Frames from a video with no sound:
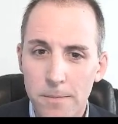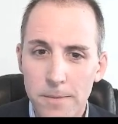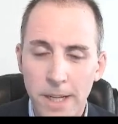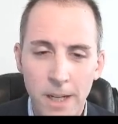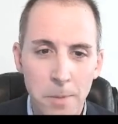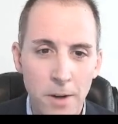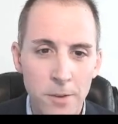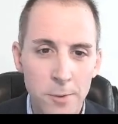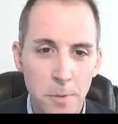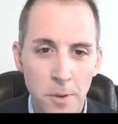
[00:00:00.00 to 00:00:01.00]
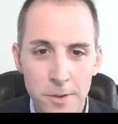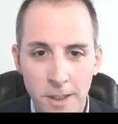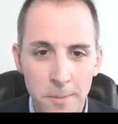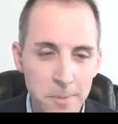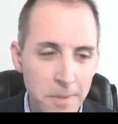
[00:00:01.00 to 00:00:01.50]
taking a part in those polls. It
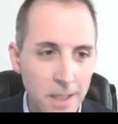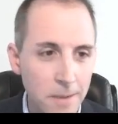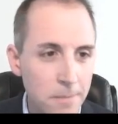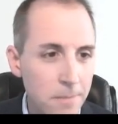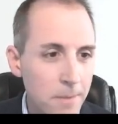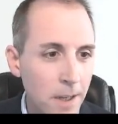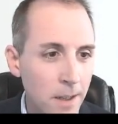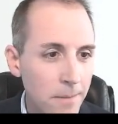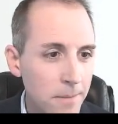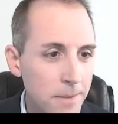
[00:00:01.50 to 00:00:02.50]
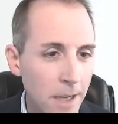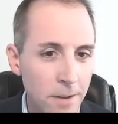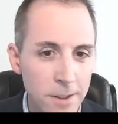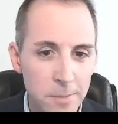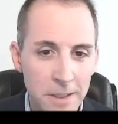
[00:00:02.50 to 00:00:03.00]
helps me kind of
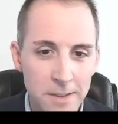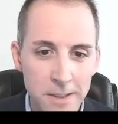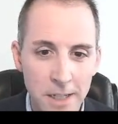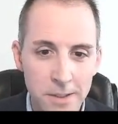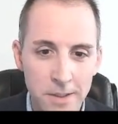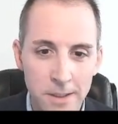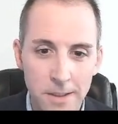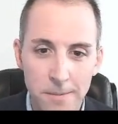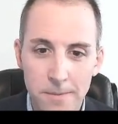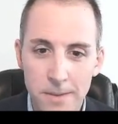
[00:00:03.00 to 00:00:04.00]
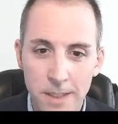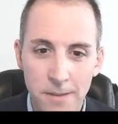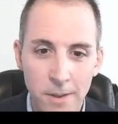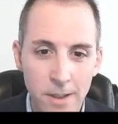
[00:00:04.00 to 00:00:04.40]
tailor this presentation to give you